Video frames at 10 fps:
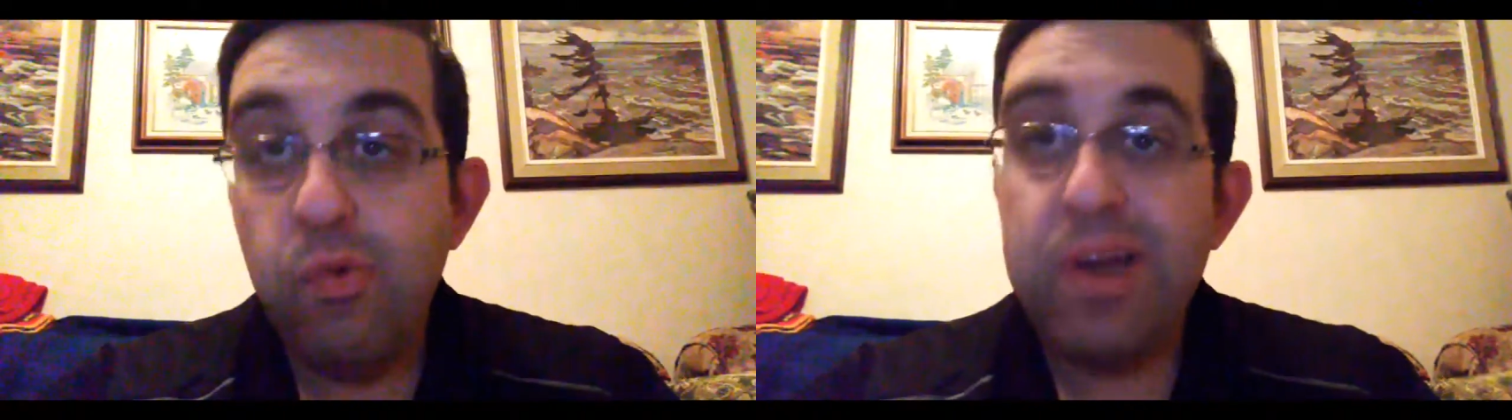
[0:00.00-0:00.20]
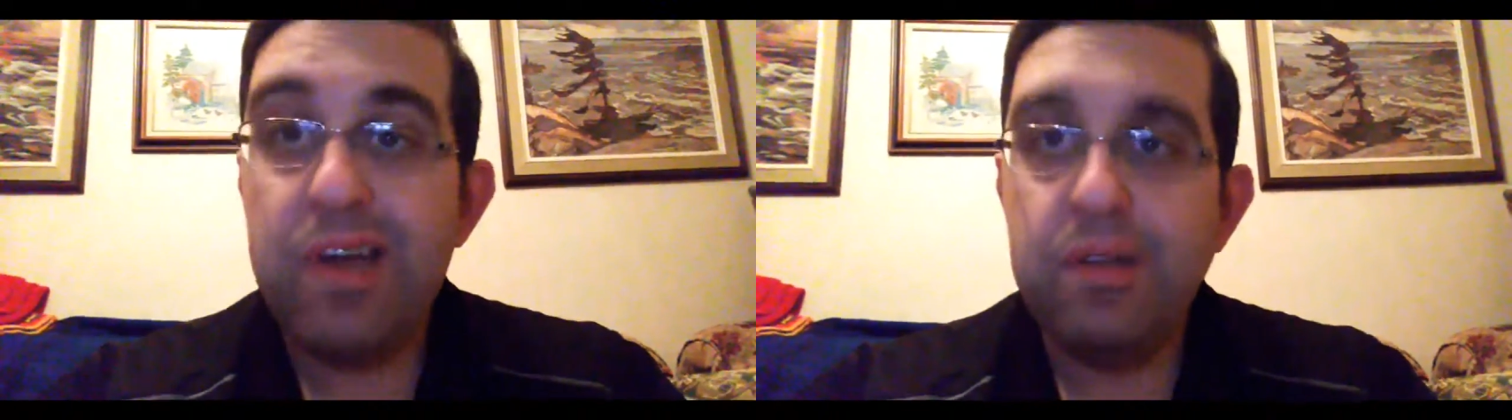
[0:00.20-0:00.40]

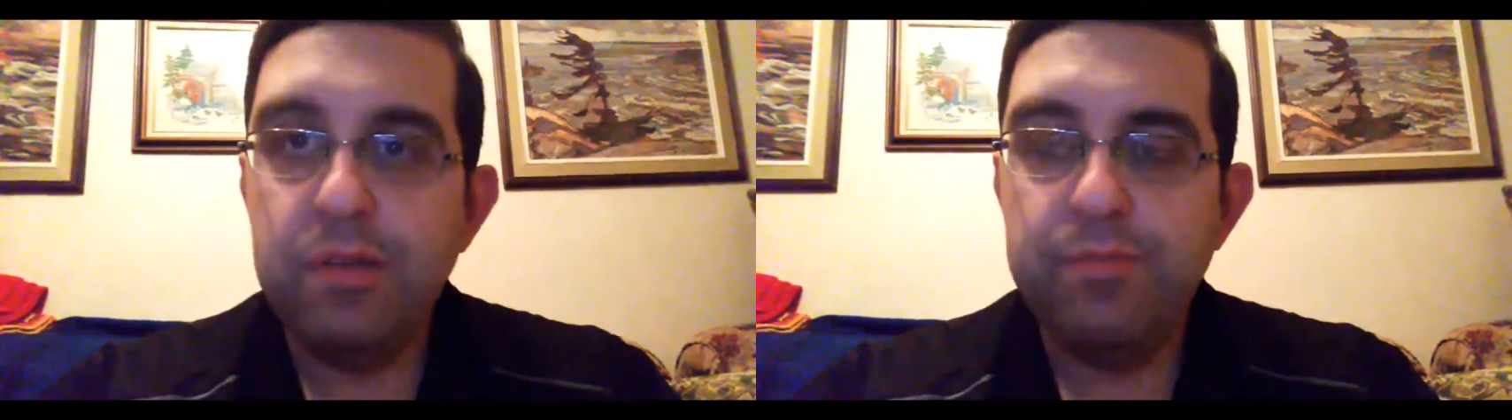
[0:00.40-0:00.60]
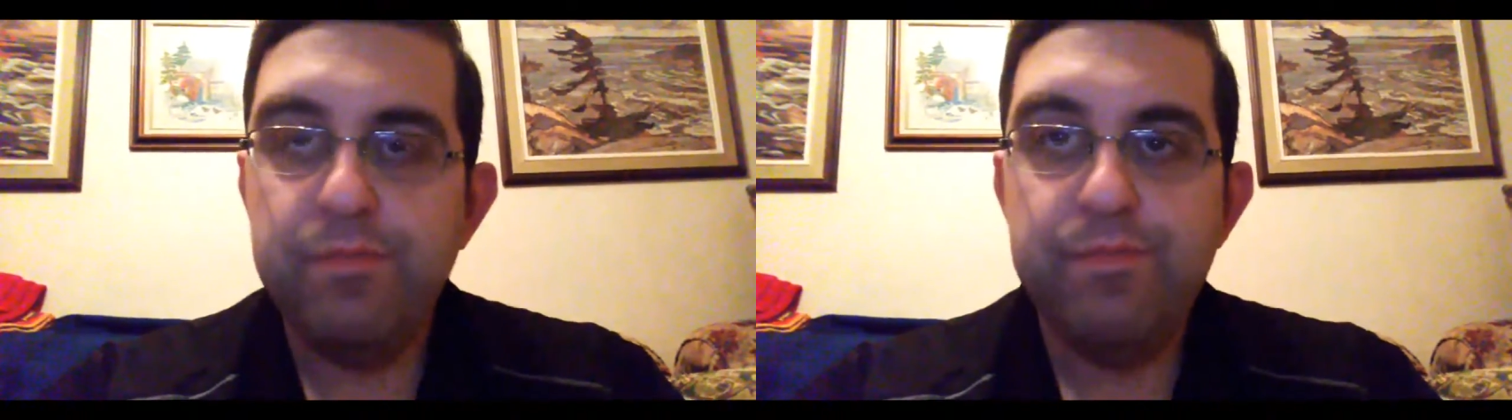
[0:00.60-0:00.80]

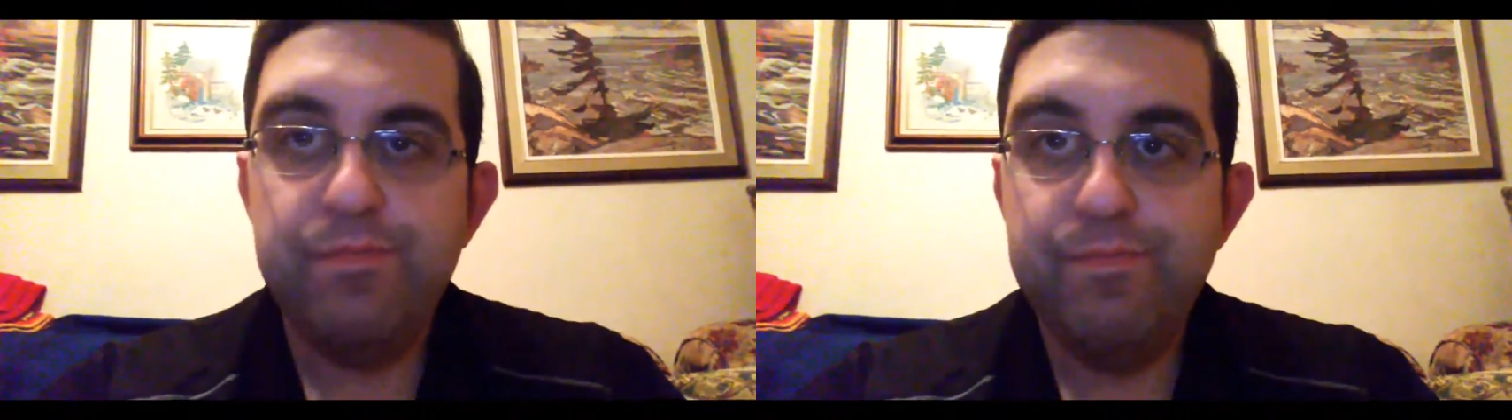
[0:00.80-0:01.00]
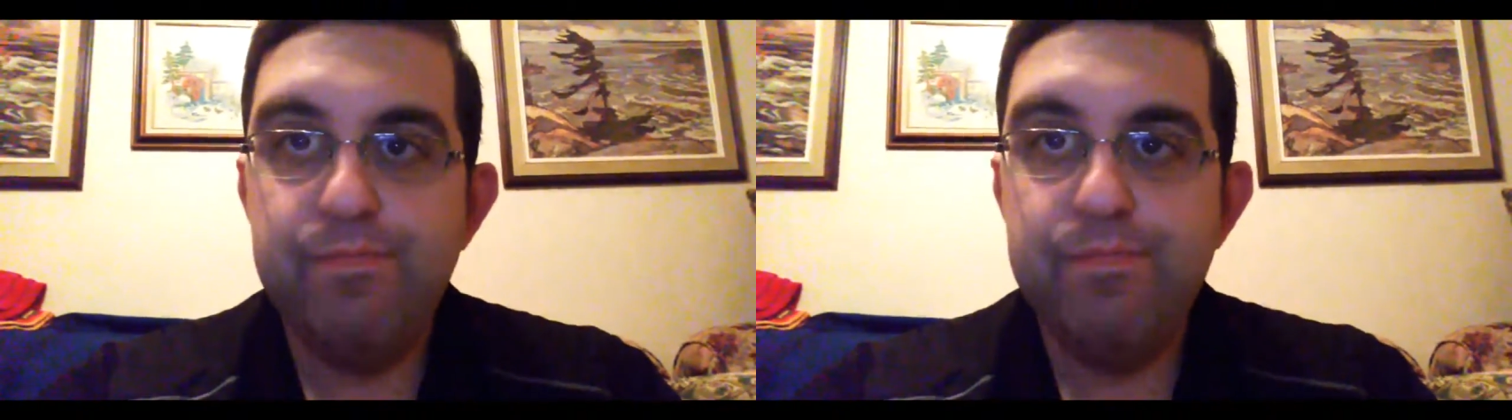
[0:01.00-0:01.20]
Well,
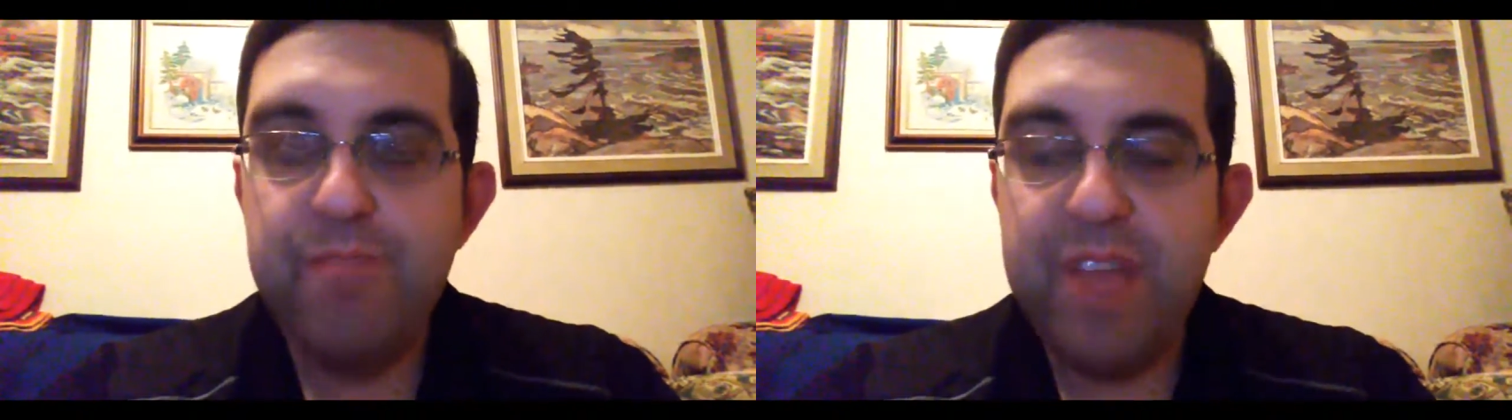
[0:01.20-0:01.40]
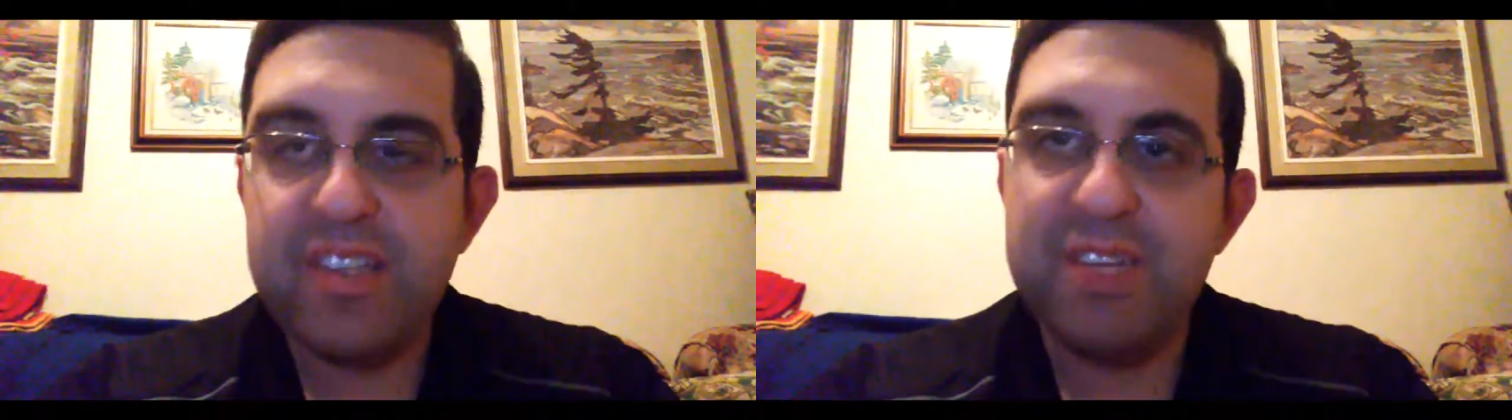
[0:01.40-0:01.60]

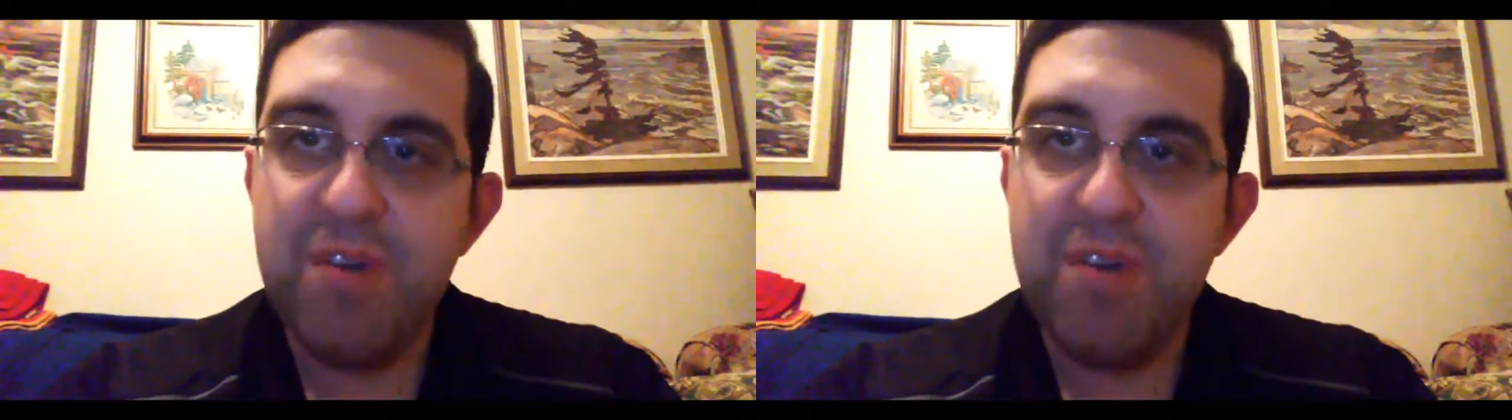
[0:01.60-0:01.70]
yes,